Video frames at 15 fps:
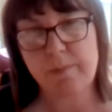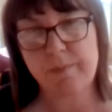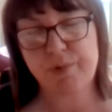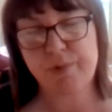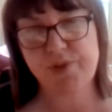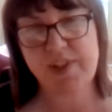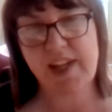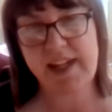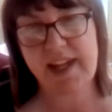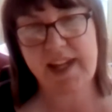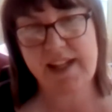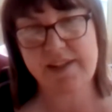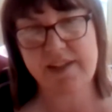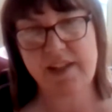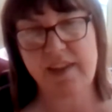prostate
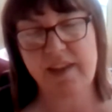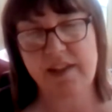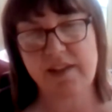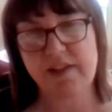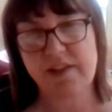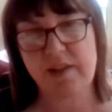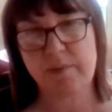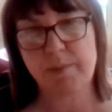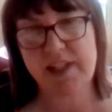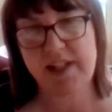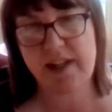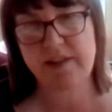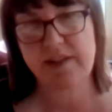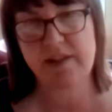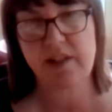cancer that's
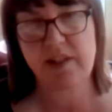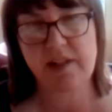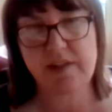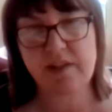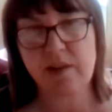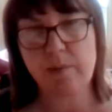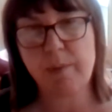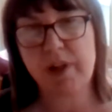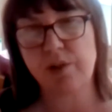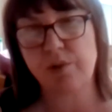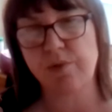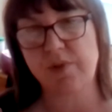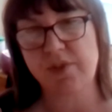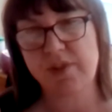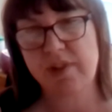metastasized to the
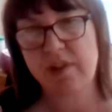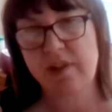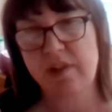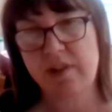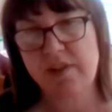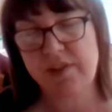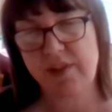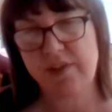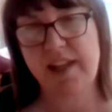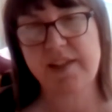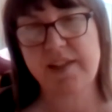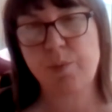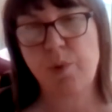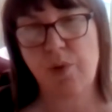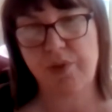bones. So
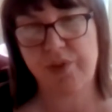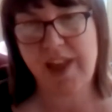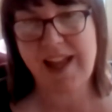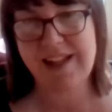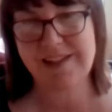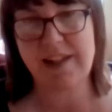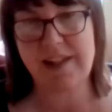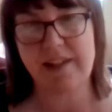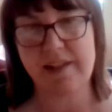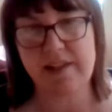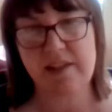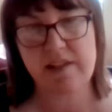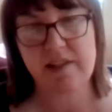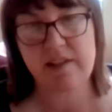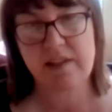that's what that
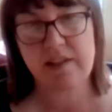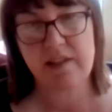is.